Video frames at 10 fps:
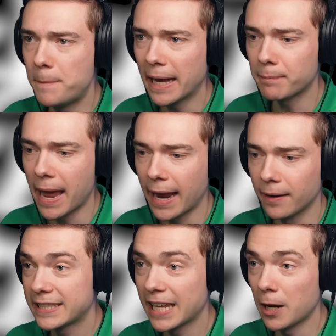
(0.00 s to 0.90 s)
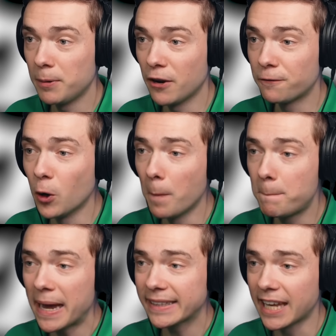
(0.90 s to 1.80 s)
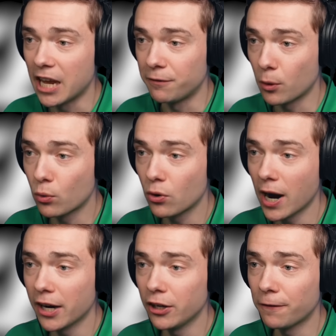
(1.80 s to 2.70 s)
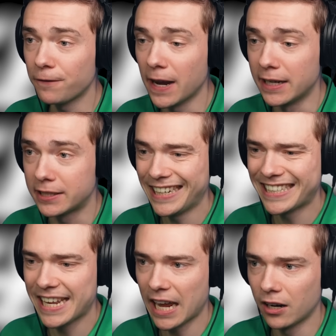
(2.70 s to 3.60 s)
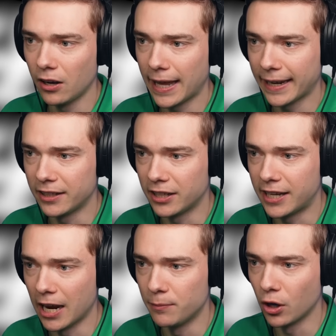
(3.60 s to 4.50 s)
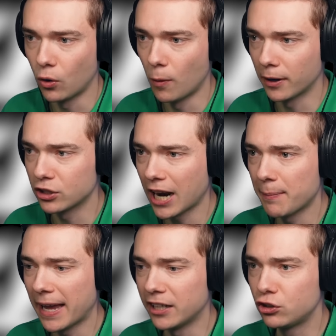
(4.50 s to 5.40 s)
Batman. It's gonna be a full bat cave right on your face. It is kind of lagging the game though. Oh my gosh, I'm adding